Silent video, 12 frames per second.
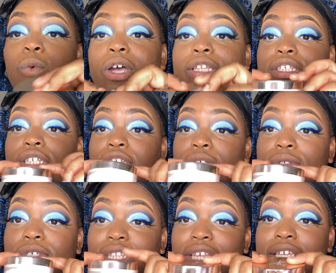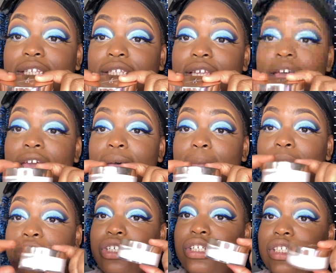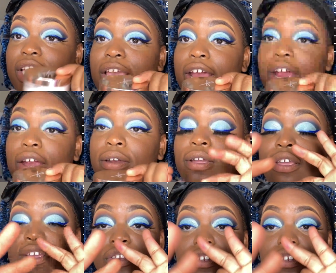want to use this but you're scared, you